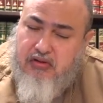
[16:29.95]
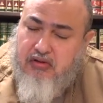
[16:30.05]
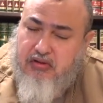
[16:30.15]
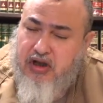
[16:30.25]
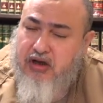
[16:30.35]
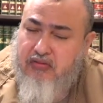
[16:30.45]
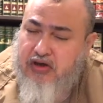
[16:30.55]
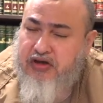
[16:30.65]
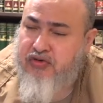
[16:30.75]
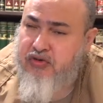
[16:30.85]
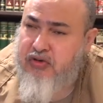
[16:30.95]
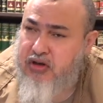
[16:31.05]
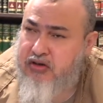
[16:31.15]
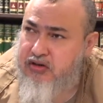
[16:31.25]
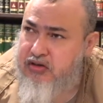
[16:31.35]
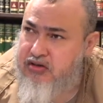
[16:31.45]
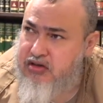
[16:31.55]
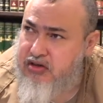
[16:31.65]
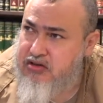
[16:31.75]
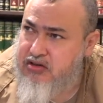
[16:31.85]
that right no longer
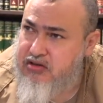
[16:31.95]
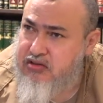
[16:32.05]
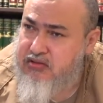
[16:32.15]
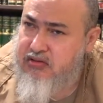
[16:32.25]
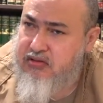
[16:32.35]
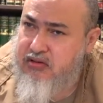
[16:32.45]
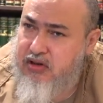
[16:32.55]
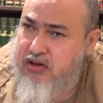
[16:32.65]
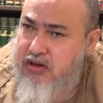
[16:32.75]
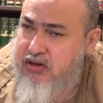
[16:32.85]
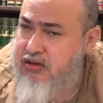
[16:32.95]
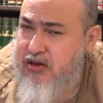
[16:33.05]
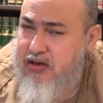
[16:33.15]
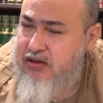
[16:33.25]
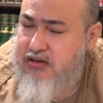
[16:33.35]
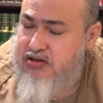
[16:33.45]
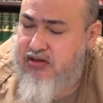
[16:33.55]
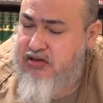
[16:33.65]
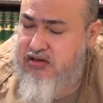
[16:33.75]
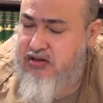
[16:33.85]
exists. And that's
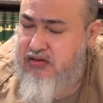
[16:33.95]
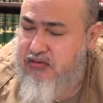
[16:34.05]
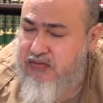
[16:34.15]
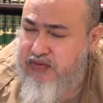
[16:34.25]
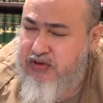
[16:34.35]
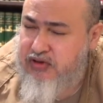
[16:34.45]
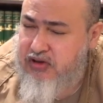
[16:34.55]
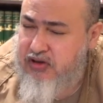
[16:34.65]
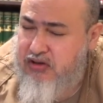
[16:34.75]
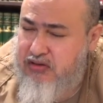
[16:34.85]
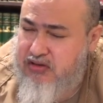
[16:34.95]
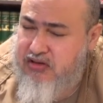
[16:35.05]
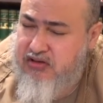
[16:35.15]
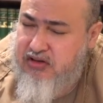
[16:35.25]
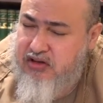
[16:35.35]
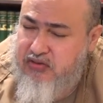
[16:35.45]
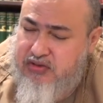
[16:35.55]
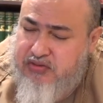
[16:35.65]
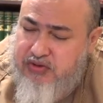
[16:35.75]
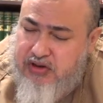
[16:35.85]
just a very
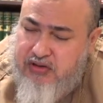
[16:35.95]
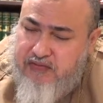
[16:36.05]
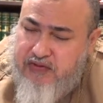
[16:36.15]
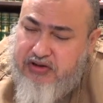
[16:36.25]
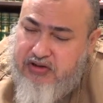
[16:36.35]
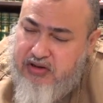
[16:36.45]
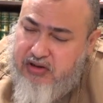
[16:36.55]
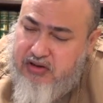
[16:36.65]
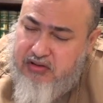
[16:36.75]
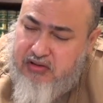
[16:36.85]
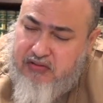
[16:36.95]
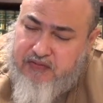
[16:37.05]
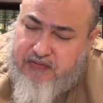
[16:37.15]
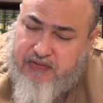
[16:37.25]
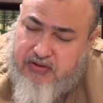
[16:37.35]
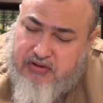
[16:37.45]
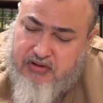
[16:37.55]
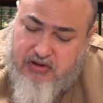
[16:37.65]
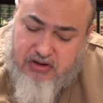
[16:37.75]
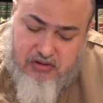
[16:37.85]
disingenuous reinventing of
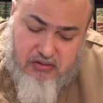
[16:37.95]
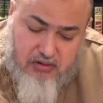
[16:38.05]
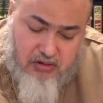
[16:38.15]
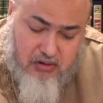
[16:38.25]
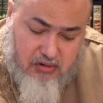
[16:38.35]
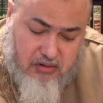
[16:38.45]
international law.